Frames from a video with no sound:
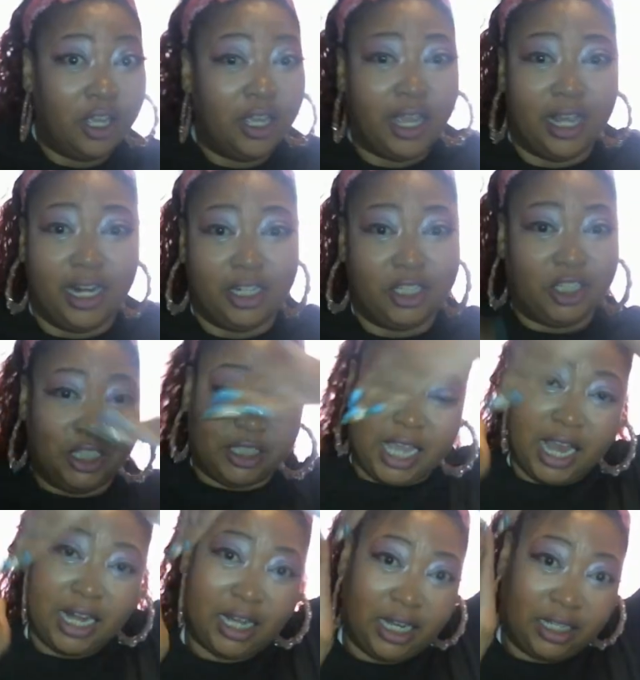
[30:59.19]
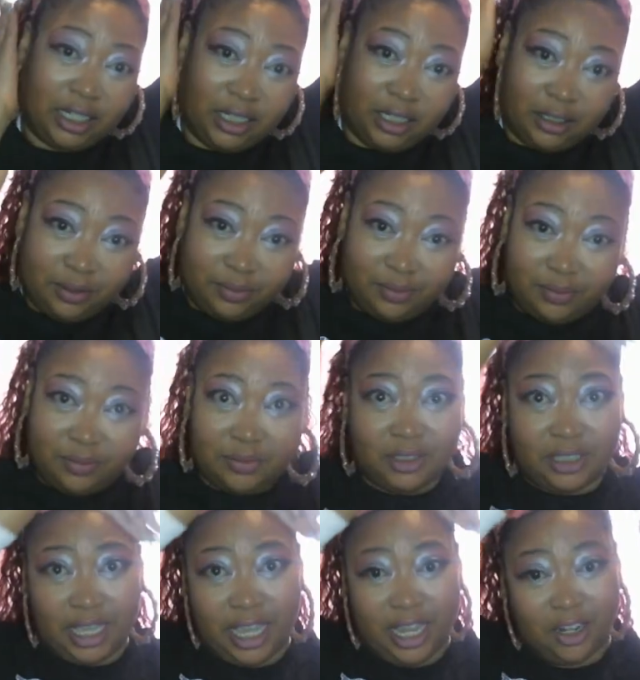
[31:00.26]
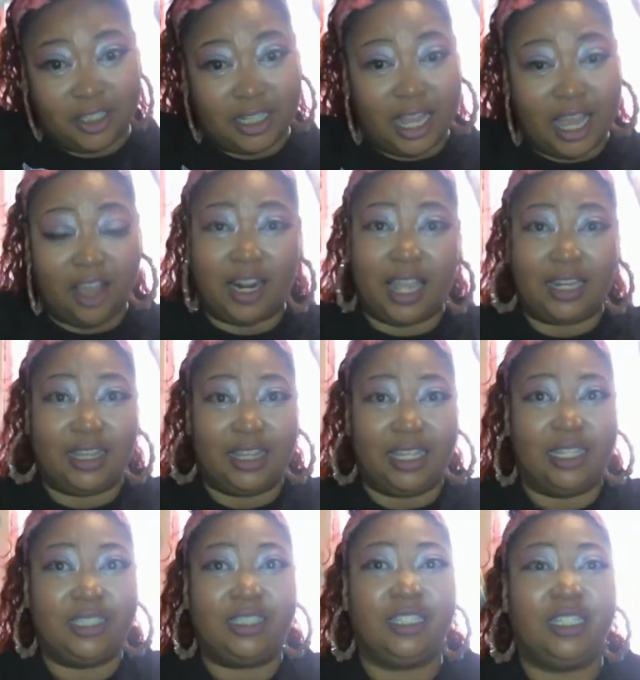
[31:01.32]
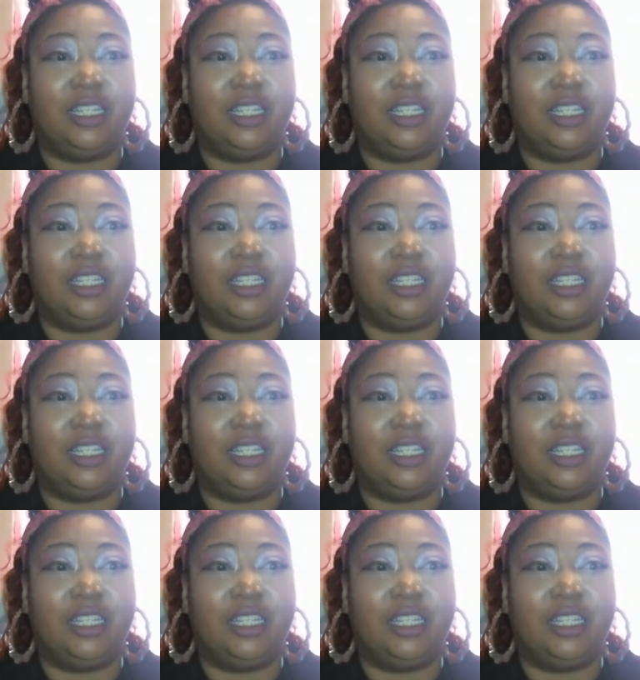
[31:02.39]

And then she's got like the hairstyle like this.